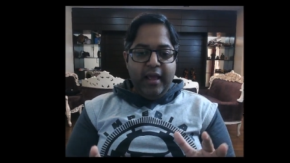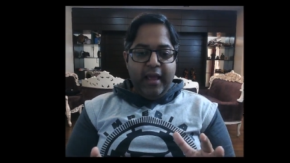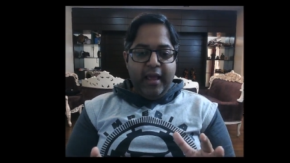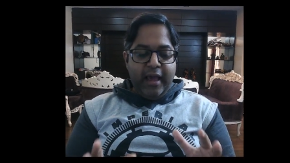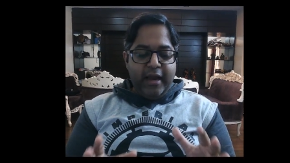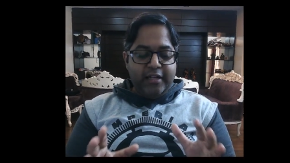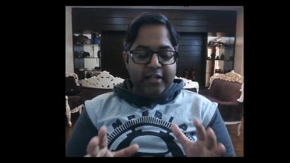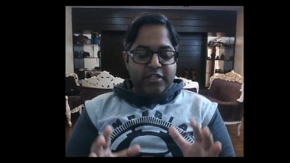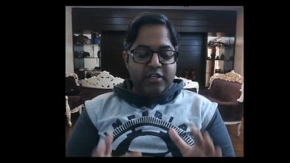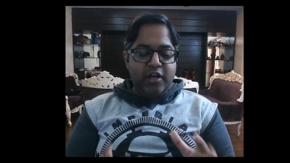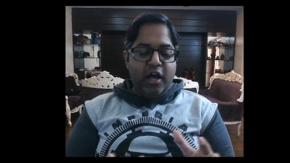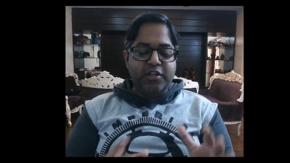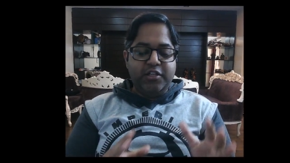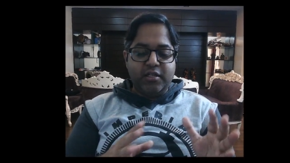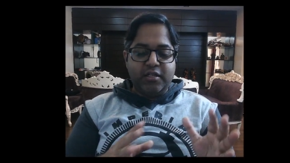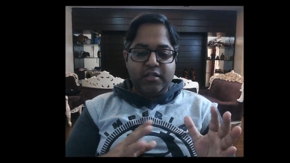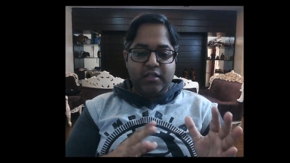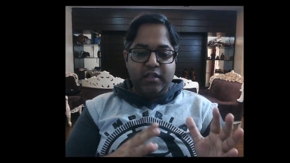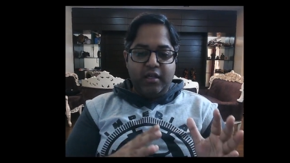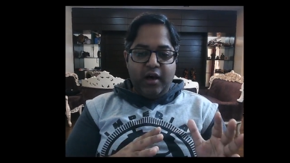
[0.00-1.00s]
And it's not
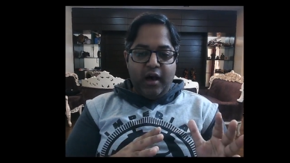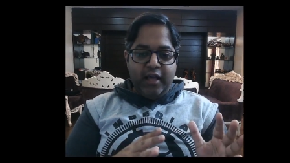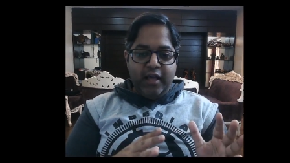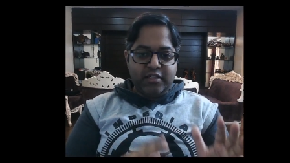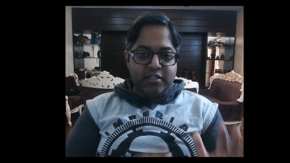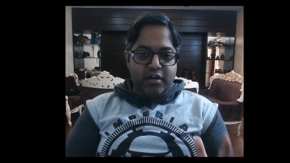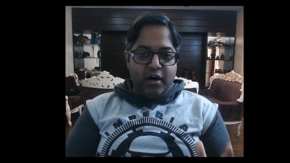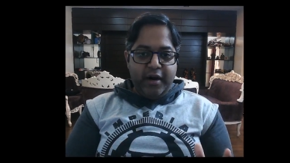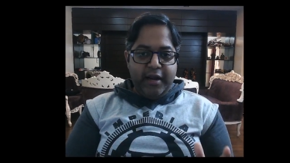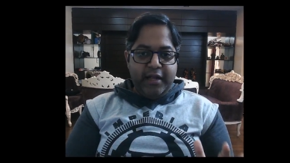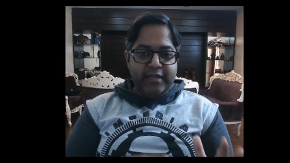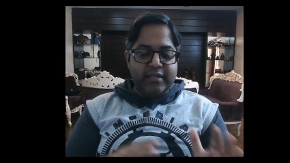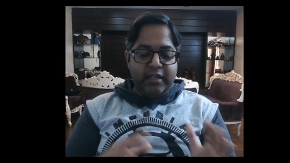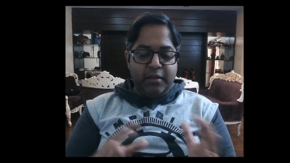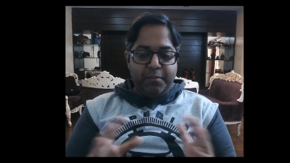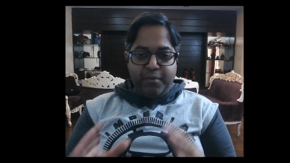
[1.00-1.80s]
just the Astartes and the